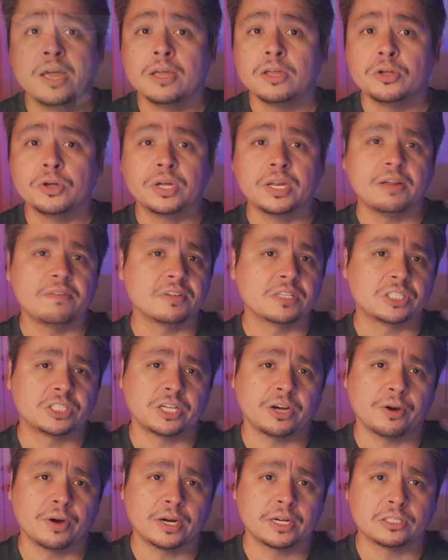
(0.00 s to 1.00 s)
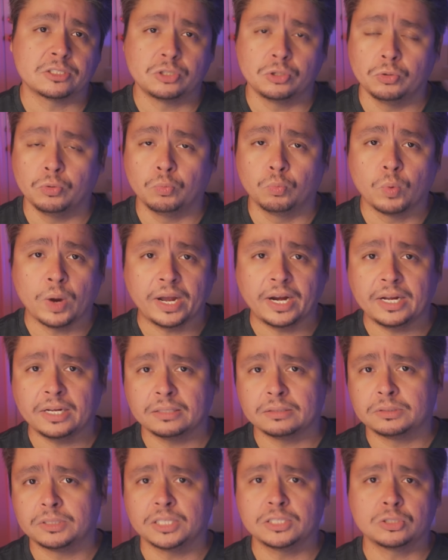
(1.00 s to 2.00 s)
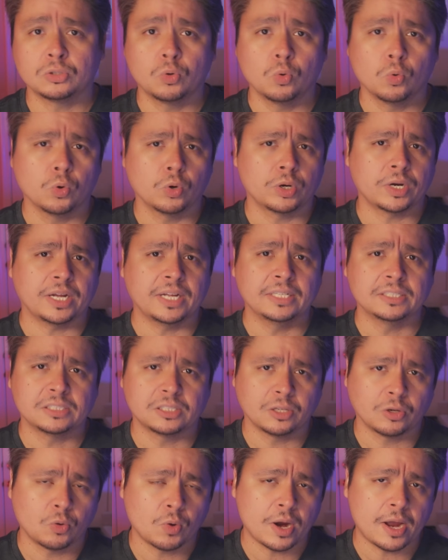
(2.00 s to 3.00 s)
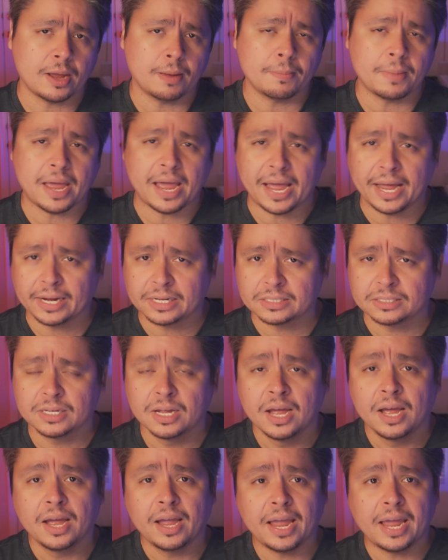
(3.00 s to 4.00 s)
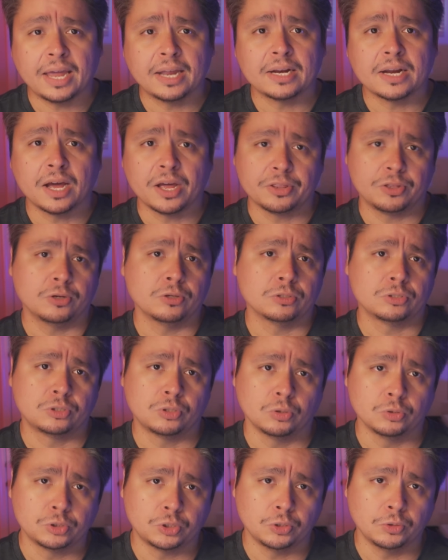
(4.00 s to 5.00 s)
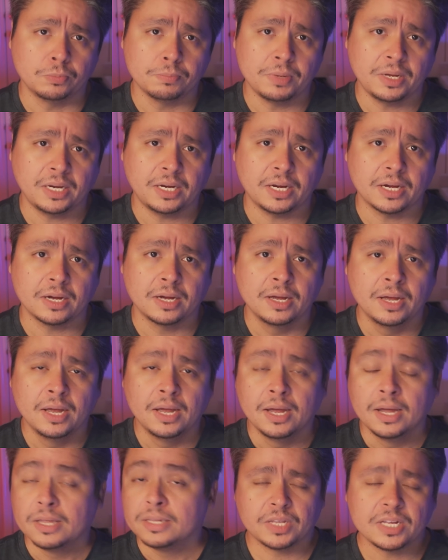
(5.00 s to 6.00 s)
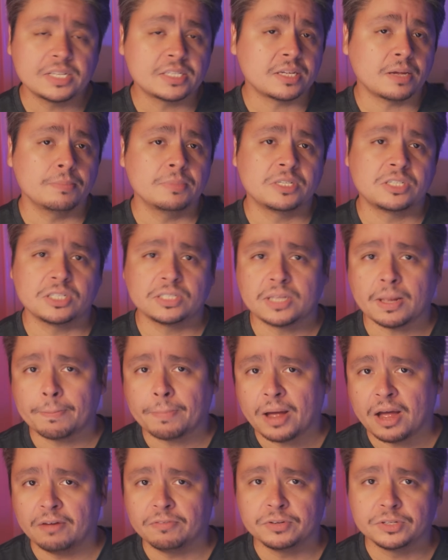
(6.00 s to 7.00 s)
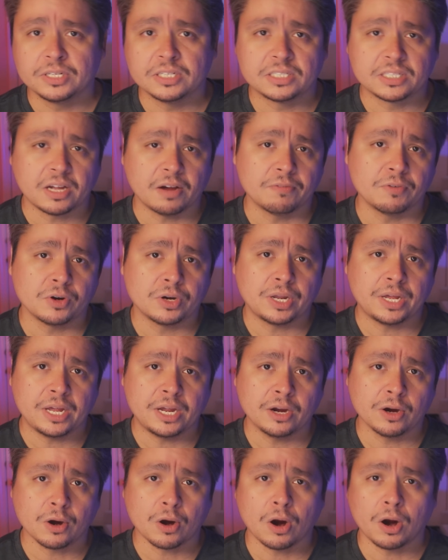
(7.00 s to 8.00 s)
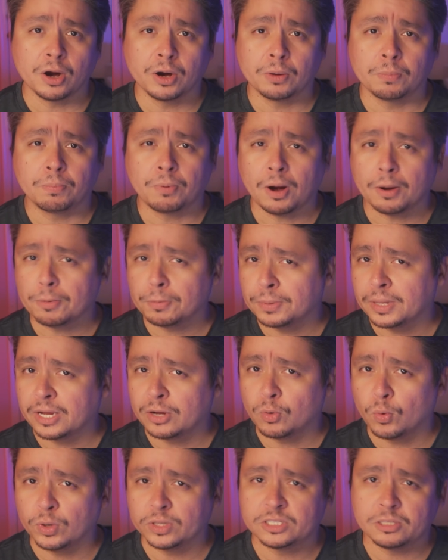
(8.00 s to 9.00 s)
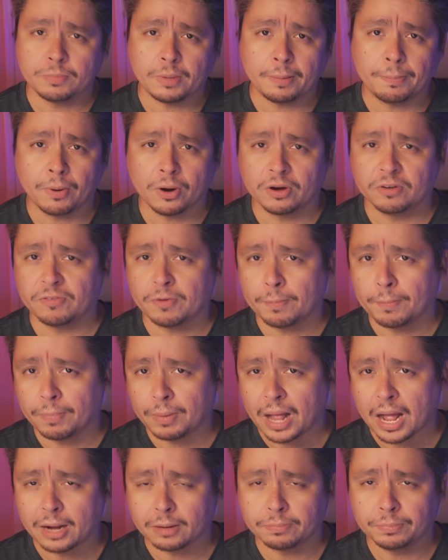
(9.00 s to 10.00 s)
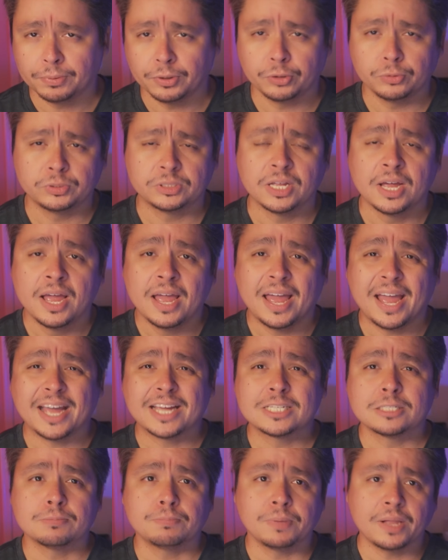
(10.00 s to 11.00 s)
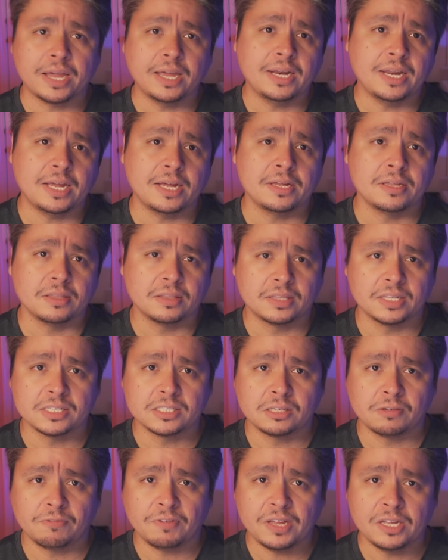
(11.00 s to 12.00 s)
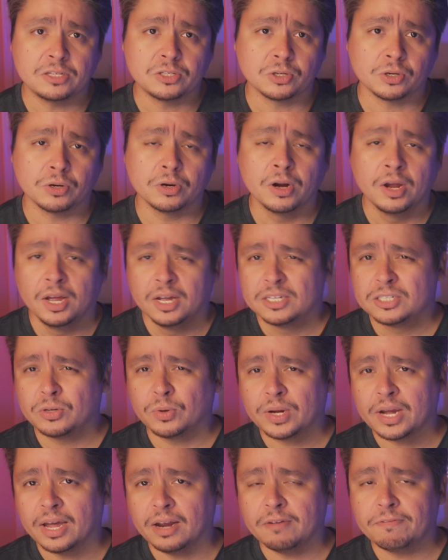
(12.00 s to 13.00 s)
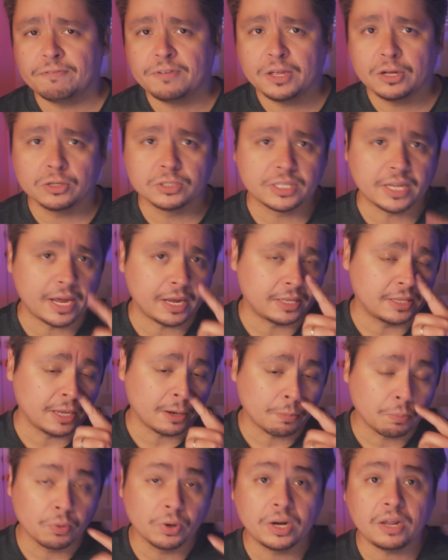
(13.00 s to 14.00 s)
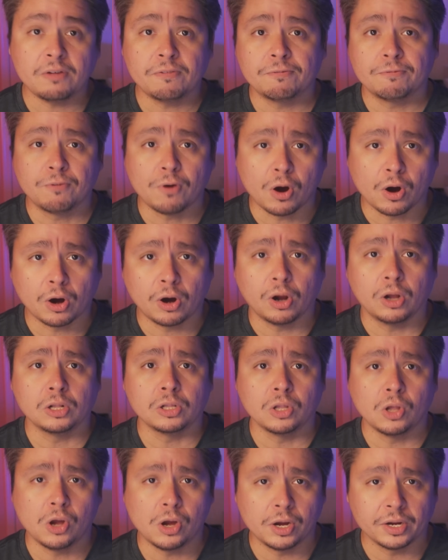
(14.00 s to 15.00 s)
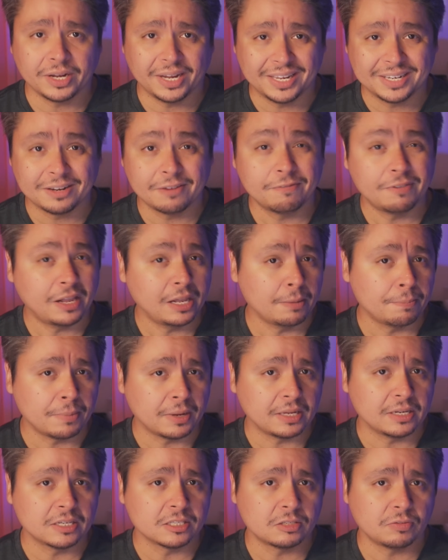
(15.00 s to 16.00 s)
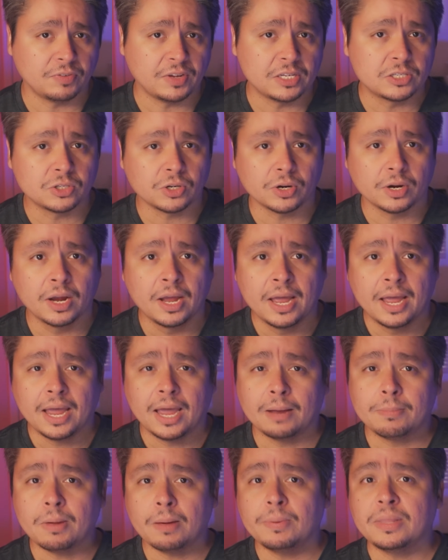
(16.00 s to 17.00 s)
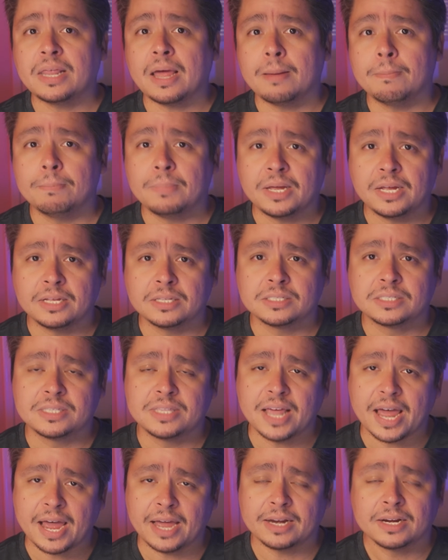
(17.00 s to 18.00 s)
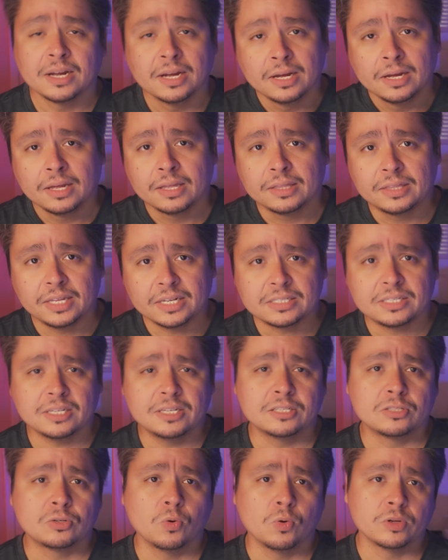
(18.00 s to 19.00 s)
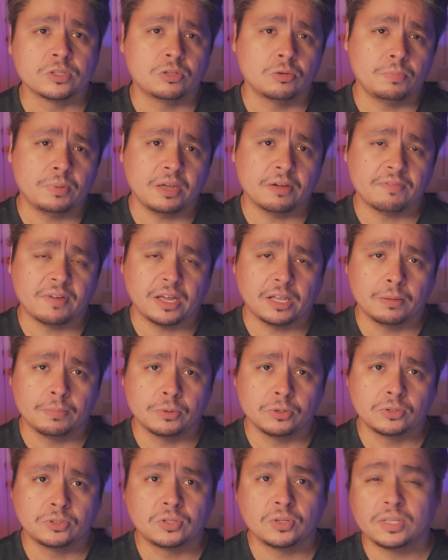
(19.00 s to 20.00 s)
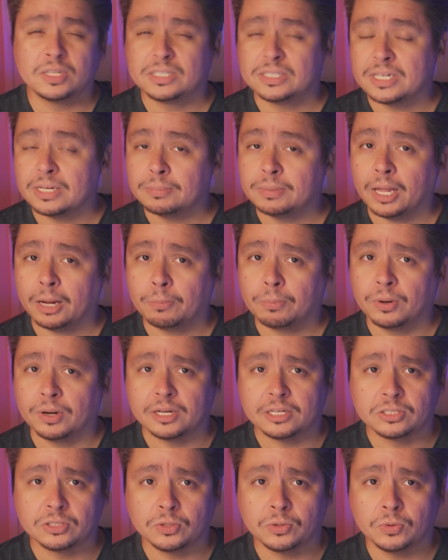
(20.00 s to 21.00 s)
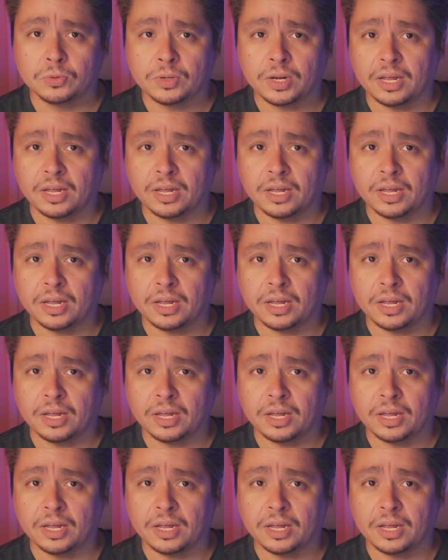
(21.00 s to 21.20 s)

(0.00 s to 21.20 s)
You can even share it to Reddit, Discord, Instagram, X, and other social media. These images that Pavel discovered here are probably going to be part of a blog post explaining this feature. So it kind of feels like they're pretty far along in developing this feature. And maybe that means that this is going to be available to the Steam Deck pretty soon.